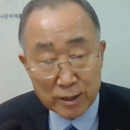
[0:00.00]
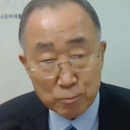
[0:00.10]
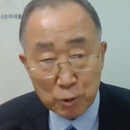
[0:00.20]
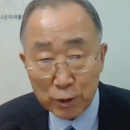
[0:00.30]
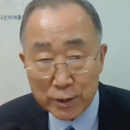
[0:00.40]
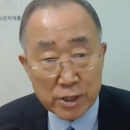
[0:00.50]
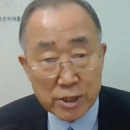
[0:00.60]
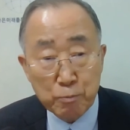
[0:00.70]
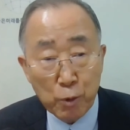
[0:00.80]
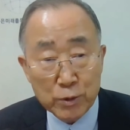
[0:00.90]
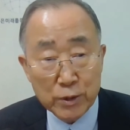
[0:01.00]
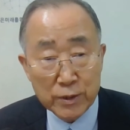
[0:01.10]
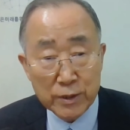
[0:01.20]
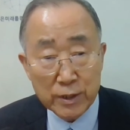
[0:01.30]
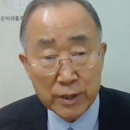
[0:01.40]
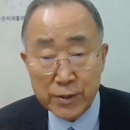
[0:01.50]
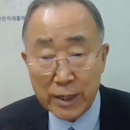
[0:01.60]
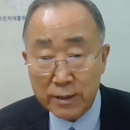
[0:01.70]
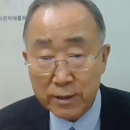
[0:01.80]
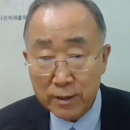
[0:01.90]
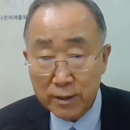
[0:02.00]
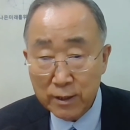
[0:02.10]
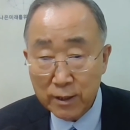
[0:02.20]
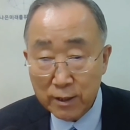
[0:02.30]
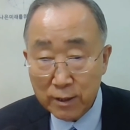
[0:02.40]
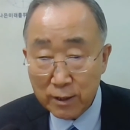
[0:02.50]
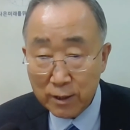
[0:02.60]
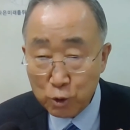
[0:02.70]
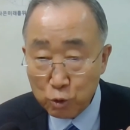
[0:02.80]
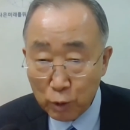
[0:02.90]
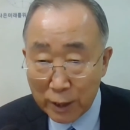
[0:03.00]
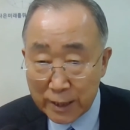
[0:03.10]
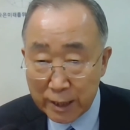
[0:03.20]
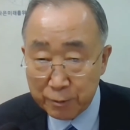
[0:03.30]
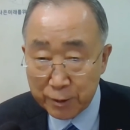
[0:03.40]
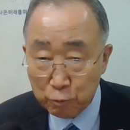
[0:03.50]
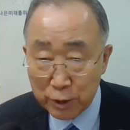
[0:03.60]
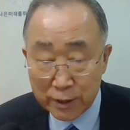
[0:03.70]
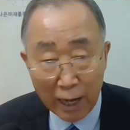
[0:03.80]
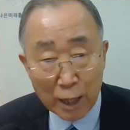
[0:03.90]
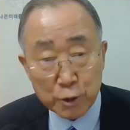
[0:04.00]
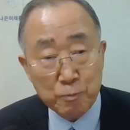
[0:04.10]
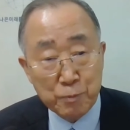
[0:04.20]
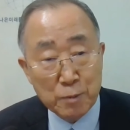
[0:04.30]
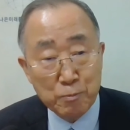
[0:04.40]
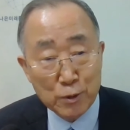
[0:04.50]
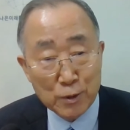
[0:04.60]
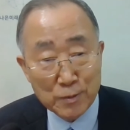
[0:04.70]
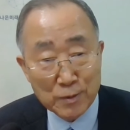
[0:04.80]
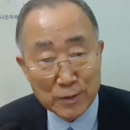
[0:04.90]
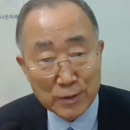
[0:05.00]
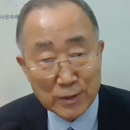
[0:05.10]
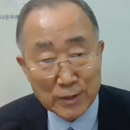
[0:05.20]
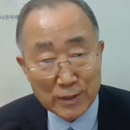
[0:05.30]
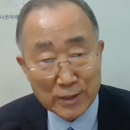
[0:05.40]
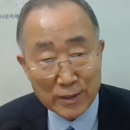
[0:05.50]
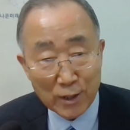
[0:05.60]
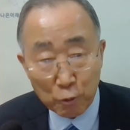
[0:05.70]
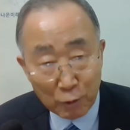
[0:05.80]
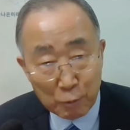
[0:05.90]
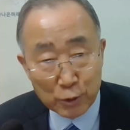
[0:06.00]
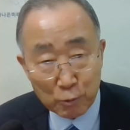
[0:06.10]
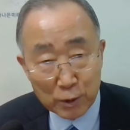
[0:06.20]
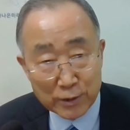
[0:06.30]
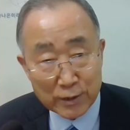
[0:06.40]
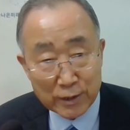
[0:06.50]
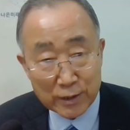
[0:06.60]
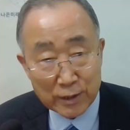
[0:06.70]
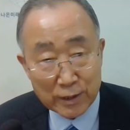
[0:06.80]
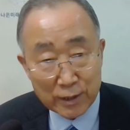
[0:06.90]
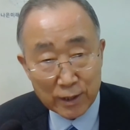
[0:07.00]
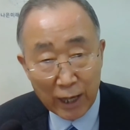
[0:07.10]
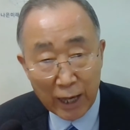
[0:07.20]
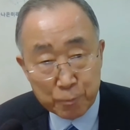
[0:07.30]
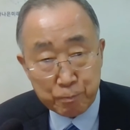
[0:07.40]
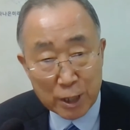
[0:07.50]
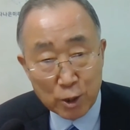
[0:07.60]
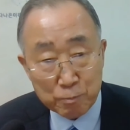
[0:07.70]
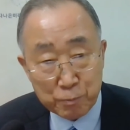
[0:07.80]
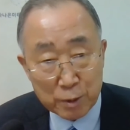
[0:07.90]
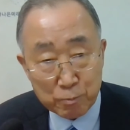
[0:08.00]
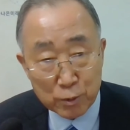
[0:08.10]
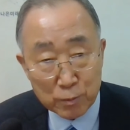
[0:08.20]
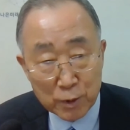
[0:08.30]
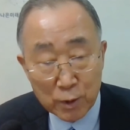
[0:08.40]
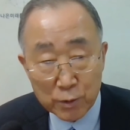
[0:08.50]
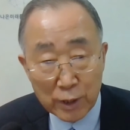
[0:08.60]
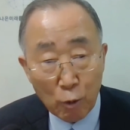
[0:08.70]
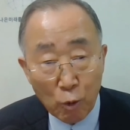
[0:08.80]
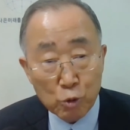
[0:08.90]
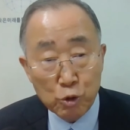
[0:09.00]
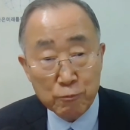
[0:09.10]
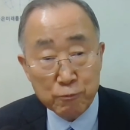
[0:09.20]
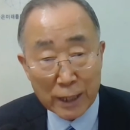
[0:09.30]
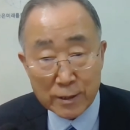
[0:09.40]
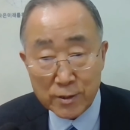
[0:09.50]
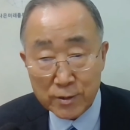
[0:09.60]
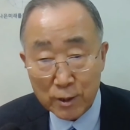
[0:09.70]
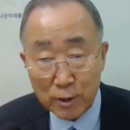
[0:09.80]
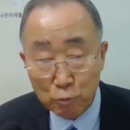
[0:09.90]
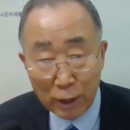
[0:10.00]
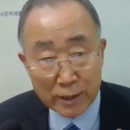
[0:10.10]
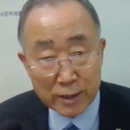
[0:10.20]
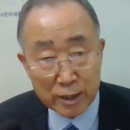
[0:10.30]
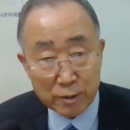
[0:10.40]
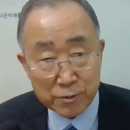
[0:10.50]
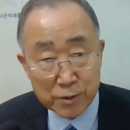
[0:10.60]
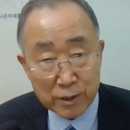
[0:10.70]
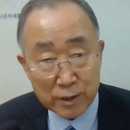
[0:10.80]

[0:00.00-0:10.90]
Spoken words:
But what is important is that you are living with other people around the world. 8 billion people. They're all your friends, relatives.